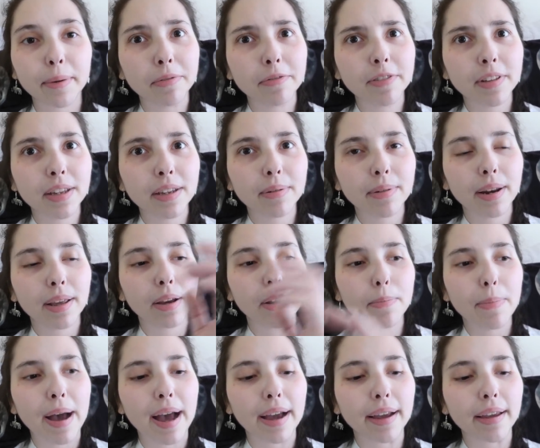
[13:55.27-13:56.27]
Hopefully when I go
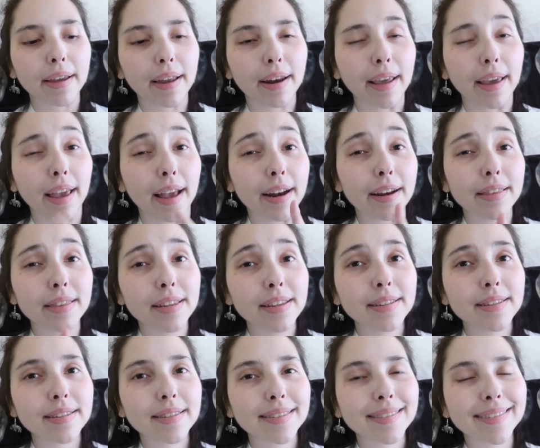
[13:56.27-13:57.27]
back and I edit
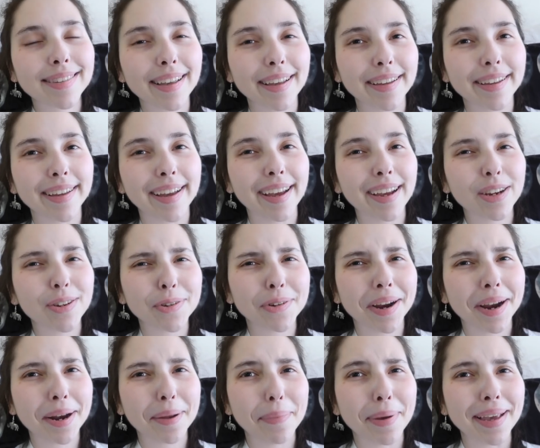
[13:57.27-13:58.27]
this, I can
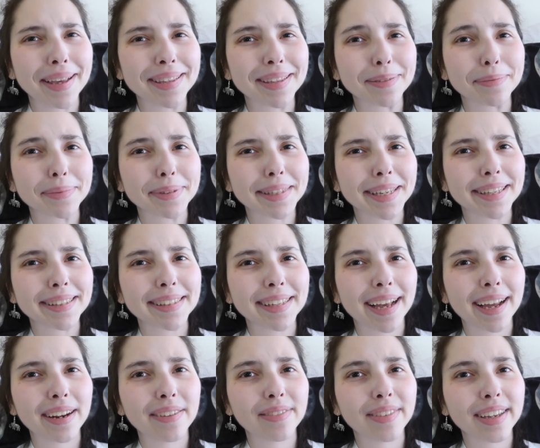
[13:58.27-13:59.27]
try to make some sense
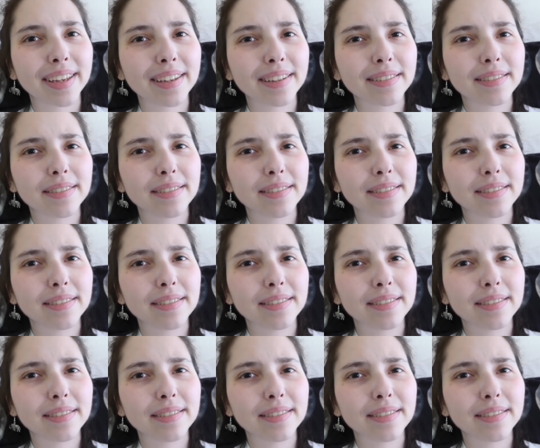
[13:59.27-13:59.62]
out of it.